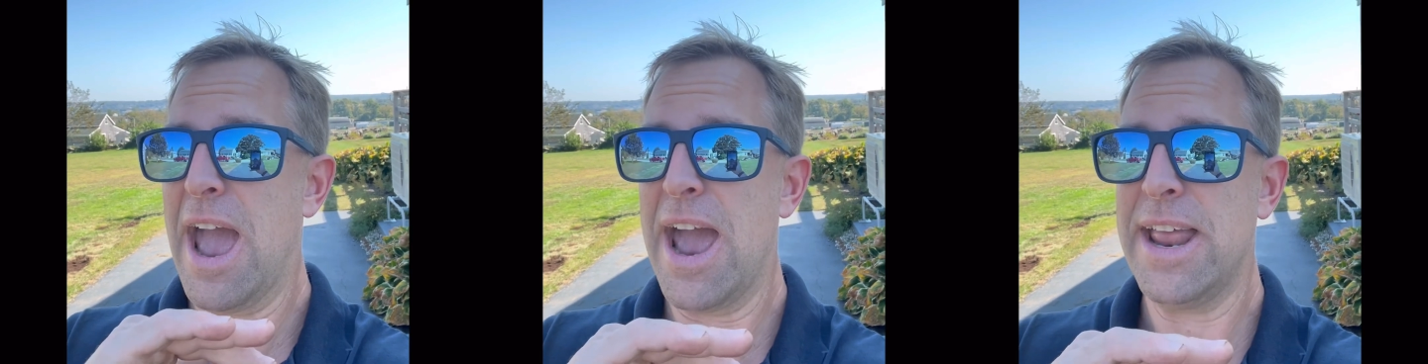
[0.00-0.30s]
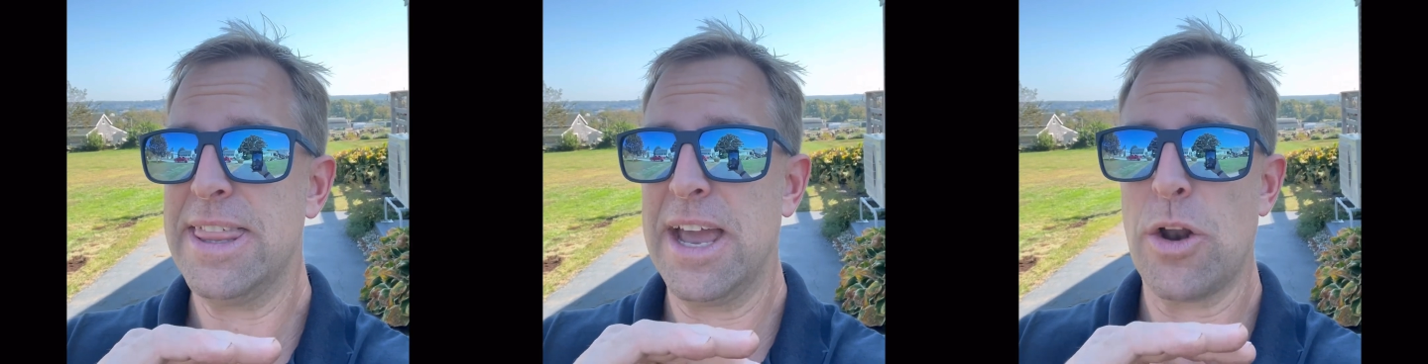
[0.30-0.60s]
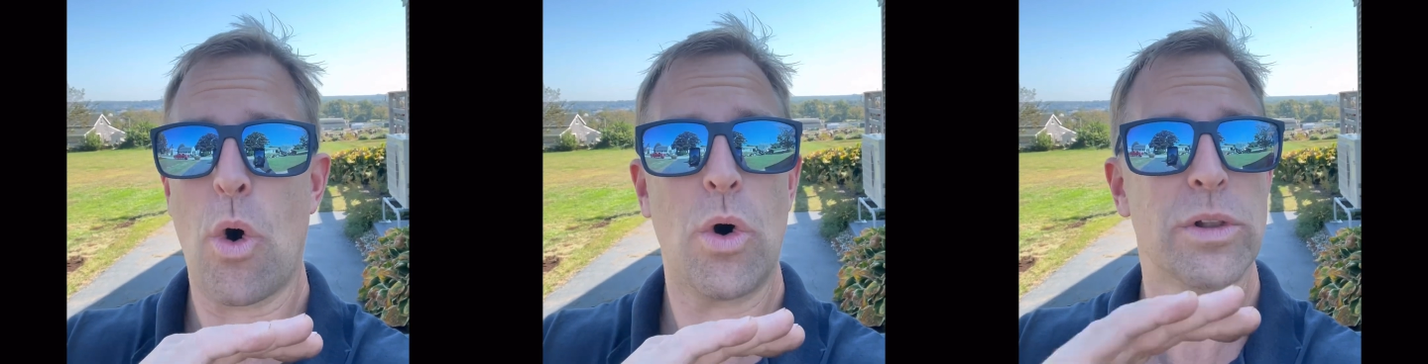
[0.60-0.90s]
and then
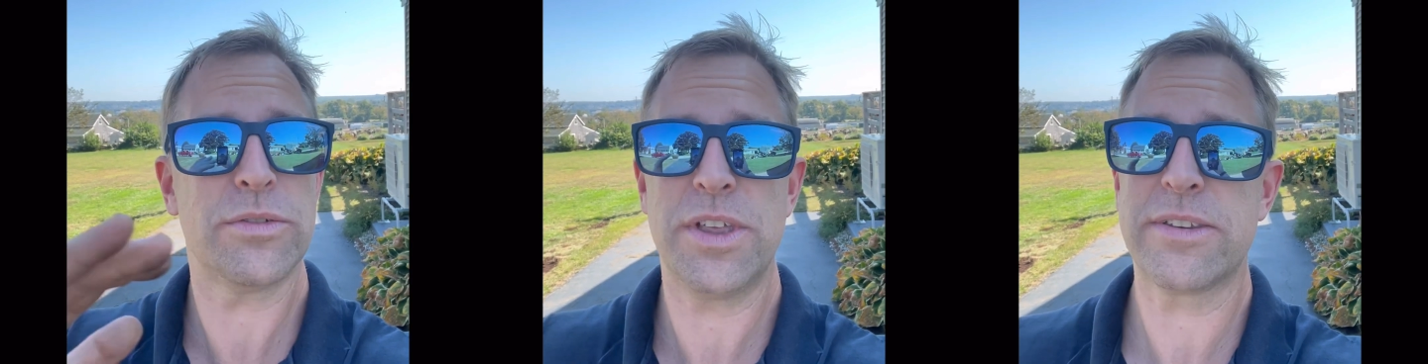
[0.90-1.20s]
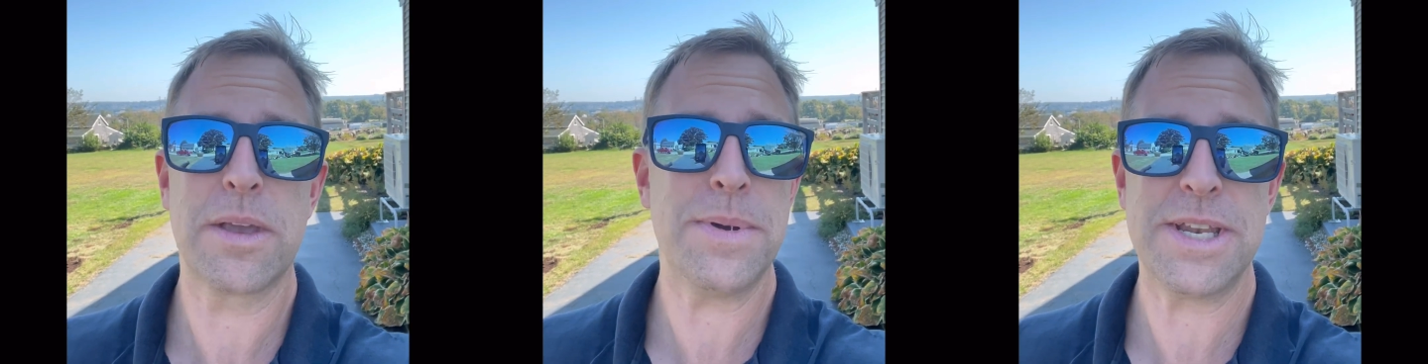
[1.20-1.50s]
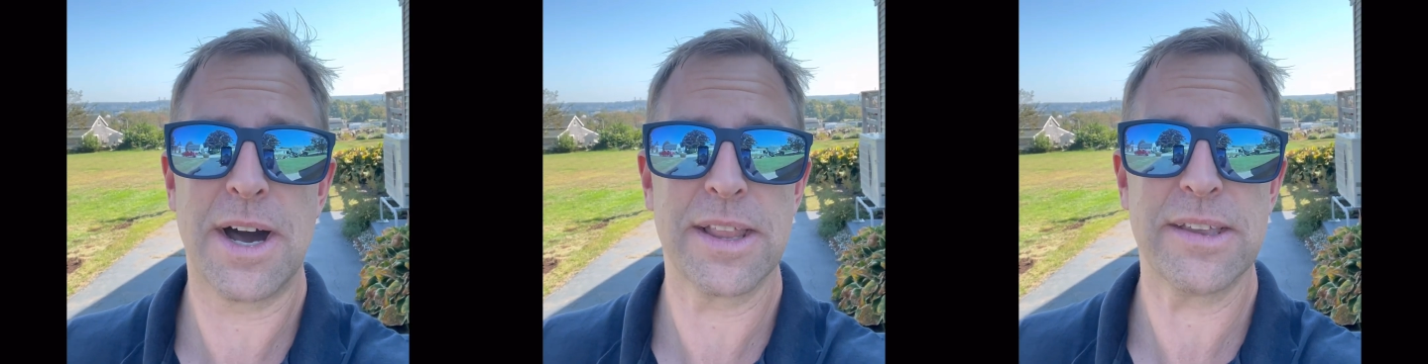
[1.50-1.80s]
all of this can be
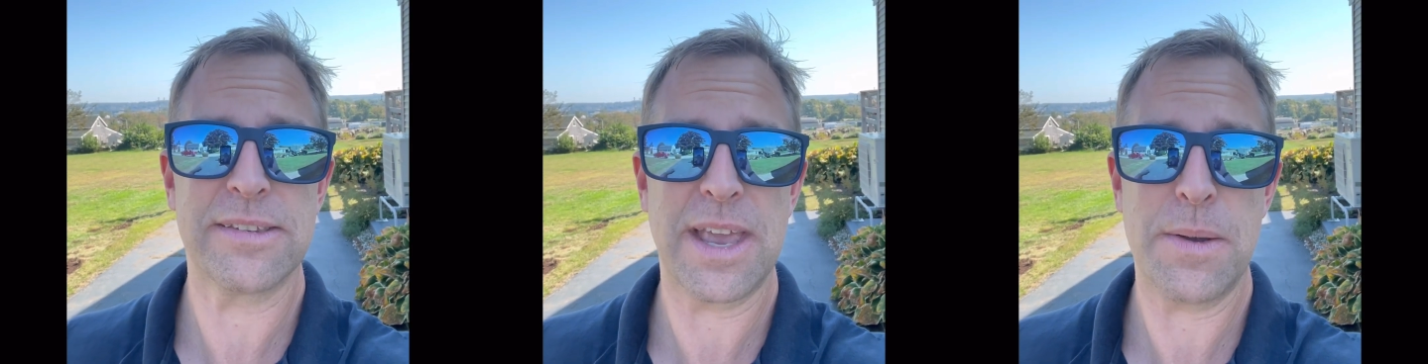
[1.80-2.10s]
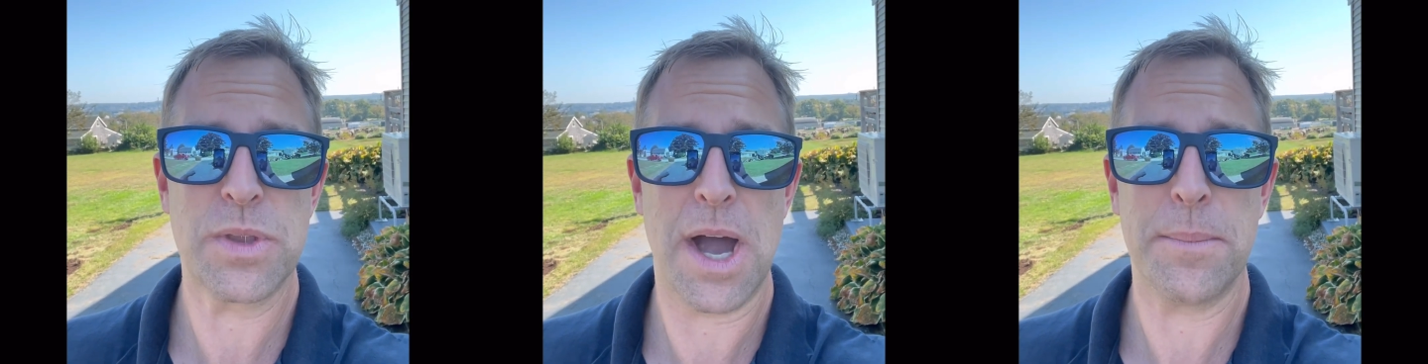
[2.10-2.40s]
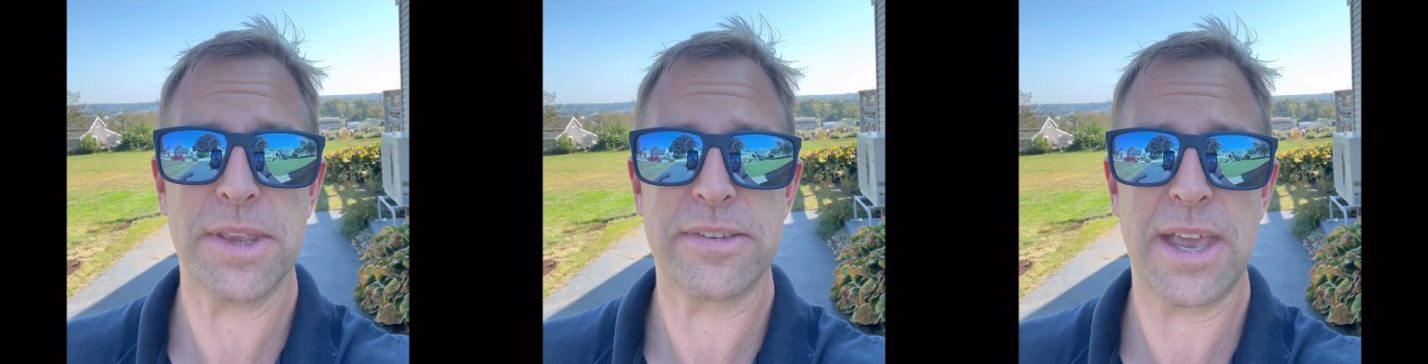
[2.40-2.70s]
done in the same time,
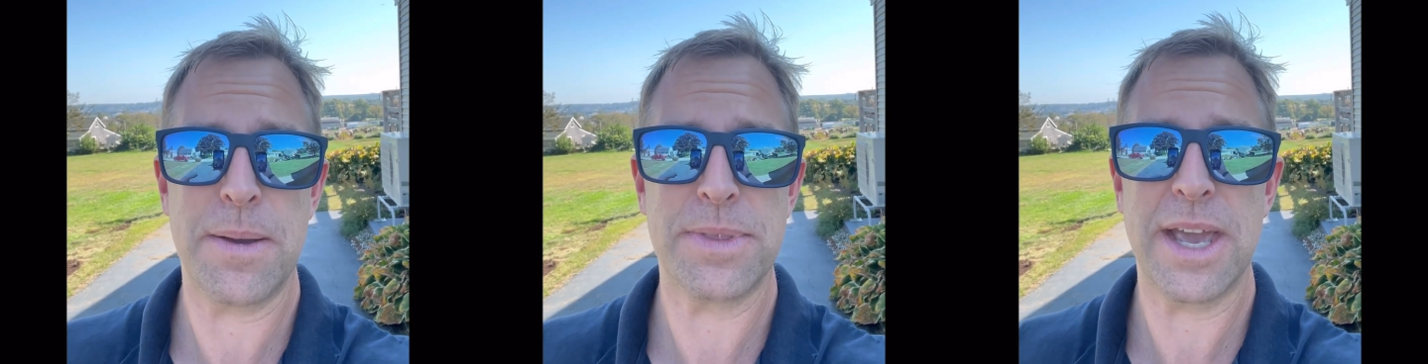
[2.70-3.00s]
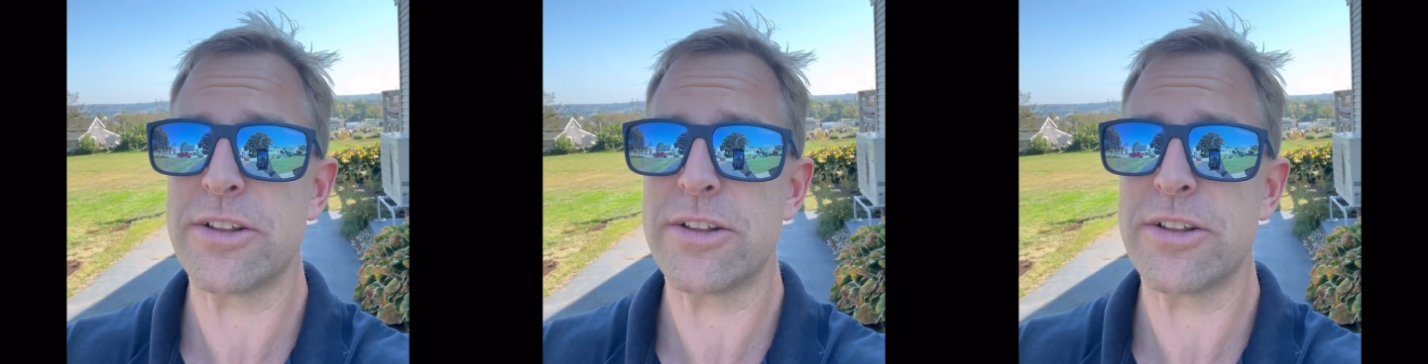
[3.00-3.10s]
in the same day.